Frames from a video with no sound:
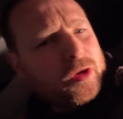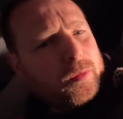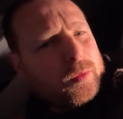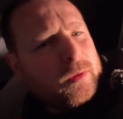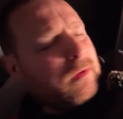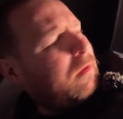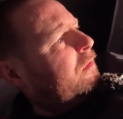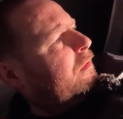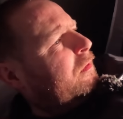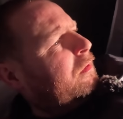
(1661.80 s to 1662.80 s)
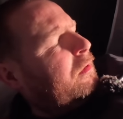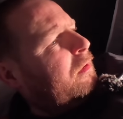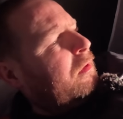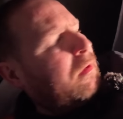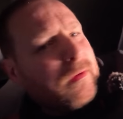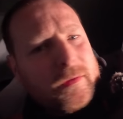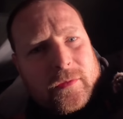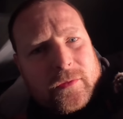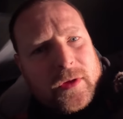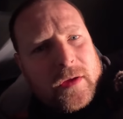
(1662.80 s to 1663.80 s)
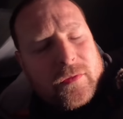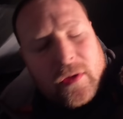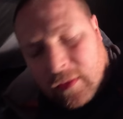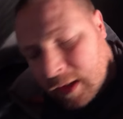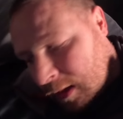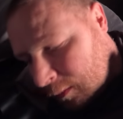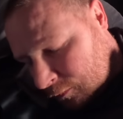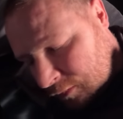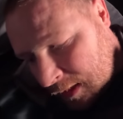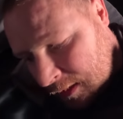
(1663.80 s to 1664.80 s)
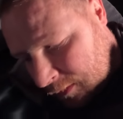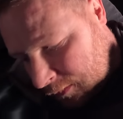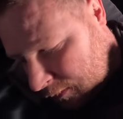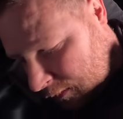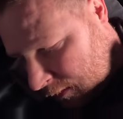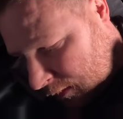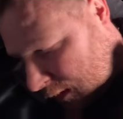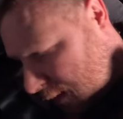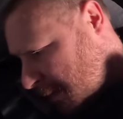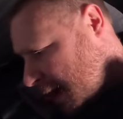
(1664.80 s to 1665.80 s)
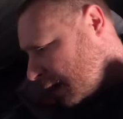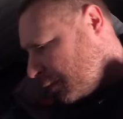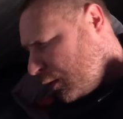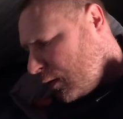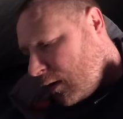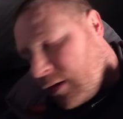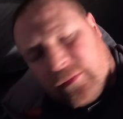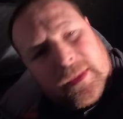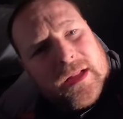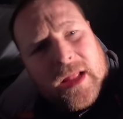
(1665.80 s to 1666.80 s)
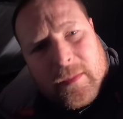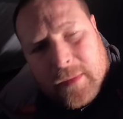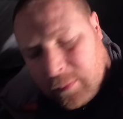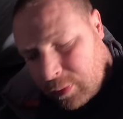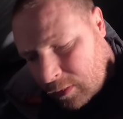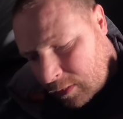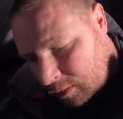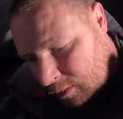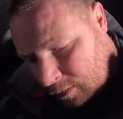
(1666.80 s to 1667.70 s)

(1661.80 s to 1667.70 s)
top quilt. So I've got that out tonight. And my puller is my climac puller.